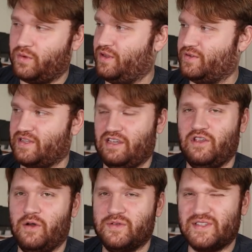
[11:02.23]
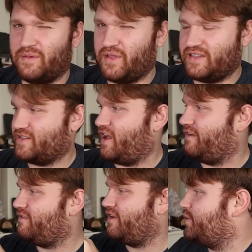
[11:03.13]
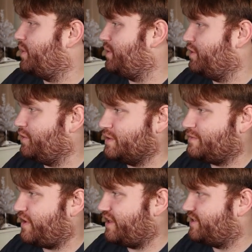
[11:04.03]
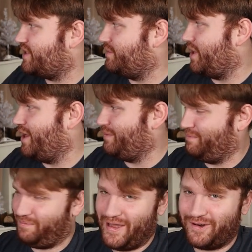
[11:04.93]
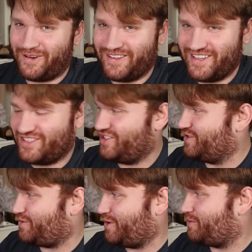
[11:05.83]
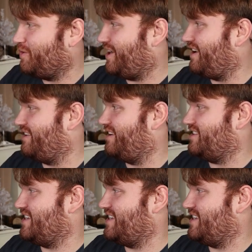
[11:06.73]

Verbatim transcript: Windows and I know something's off. So what I'm gonna do is find some uh, better conditions real quick and uh,